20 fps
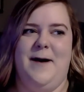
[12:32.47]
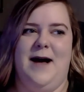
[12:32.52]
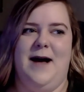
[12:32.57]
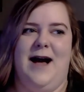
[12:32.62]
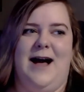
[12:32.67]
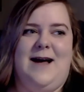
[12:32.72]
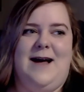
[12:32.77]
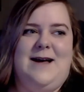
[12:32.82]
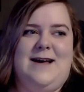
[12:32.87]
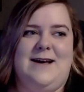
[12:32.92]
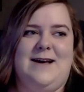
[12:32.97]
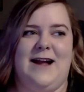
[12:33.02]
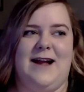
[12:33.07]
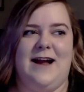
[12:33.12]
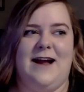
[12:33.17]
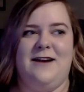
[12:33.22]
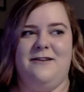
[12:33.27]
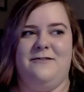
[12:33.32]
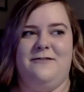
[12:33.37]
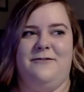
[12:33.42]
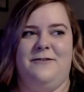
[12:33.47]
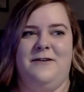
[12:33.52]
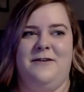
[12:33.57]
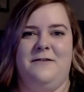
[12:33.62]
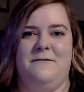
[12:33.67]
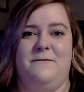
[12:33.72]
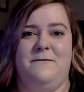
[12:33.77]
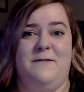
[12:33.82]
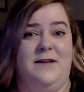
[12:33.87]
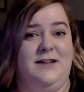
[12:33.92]
I kind of
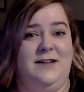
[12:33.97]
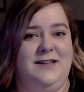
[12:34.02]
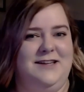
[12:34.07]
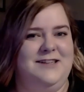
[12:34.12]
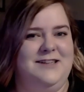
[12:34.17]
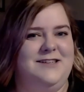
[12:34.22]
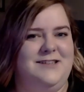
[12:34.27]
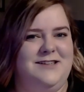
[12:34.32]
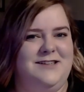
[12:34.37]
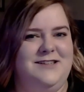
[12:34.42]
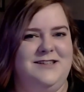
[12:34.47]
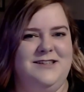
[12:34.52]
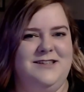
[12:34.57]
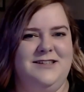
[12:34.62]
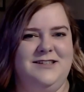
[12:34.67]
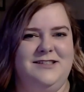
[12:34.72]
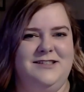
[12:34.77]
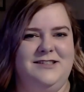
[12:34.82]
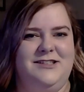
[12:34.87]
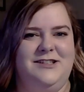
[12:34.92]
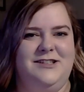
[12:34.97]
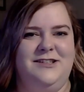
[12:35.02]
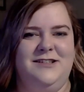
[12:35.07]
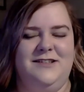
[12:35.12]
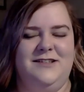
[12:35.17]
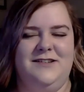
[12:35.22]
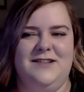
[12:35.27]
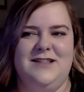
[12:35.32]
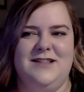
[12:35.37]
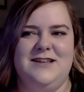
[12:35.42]
fell
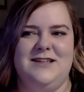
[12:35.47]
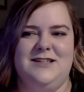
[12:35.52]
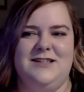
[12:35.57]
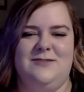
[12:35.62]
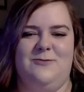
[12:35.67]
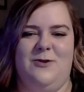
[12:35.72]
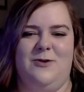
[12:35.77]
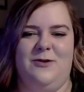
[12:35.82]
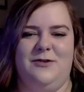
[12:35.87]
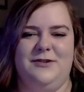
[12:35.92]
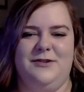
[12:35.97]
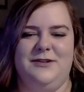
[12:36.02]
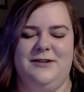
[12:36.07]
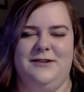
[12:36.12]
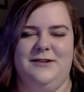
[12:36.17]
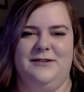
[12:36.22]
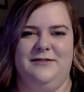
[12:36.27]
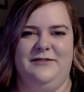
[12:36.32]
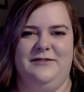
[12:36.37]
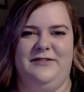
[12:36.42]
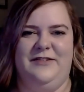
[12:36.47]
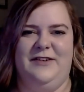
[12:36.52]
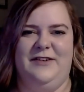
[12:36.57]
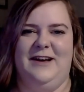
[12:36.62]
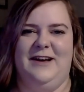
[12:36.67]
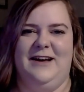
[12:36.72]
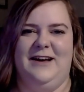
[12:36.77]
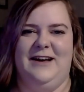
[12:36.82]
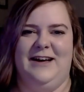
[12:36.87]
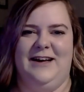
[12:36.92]
into this world
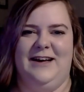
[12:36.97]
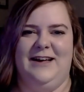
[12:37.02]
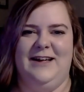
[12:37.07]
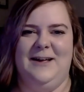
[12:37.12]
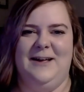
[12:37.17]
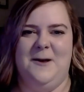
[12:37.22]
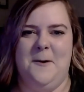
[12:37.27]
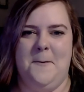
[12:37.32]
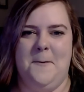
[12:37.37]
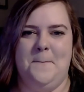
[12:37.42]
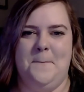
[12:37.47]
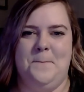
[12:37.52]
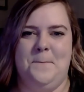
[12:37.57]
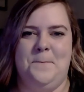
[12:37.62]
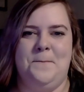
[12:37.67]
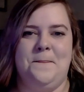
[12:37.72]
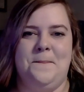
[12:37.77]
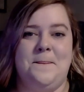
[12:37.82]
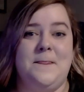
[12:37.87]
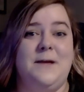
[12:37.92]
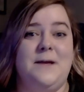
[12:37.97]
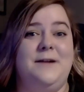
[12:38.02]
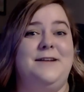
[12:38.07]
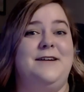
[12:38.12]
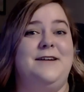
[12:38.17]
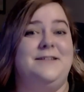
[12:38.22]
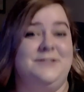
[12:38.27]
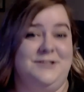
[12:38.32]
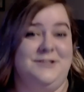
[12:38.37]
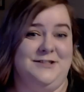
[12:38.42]
of
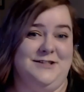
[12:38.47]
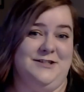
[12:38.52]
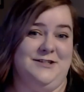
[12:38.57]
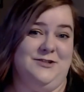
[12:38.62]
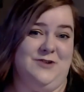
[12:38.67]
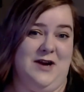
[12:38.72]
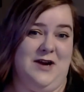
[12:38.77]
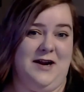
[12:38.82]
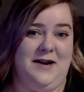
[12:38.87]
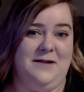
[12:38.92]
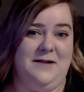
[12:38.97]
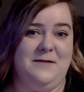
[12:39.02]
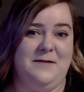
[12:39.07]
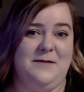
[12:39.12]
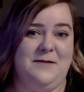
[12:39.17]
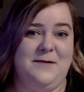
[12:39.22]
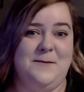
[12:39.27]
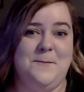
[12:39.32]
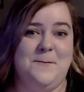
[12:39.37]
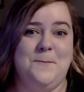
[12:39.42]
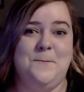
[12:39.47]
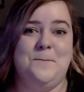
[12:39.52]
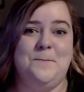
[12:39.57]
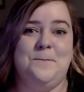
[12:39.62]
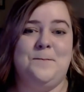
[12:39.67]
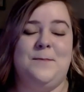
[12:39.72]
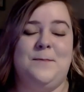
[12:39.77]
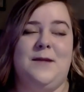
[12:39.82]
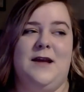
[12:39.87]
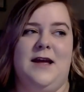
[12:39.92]
Dungeons and Dragons,
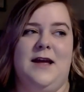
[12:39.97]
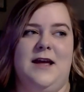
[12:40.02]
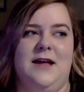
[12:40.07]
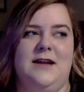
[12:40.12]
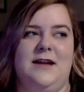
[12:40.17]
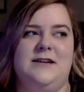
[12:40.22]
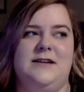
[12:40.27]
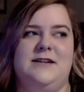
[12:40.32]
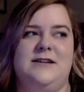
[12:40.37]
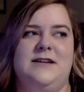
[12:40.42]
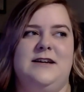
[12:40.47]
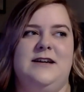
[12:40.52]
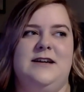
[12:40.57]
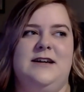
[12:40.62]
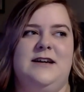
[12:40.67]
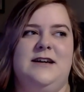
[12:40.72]
and